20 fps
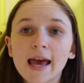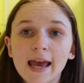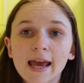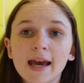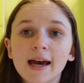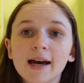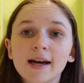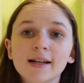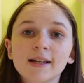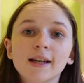
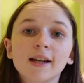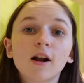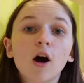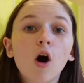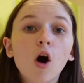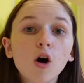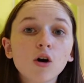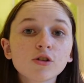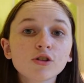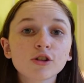and it
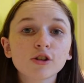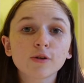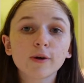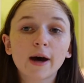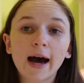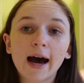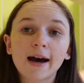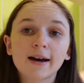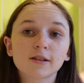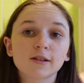also
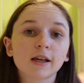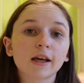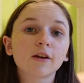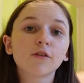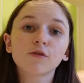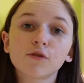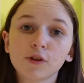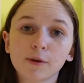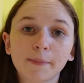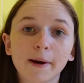has a
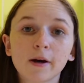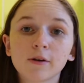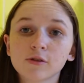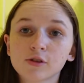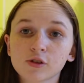flip out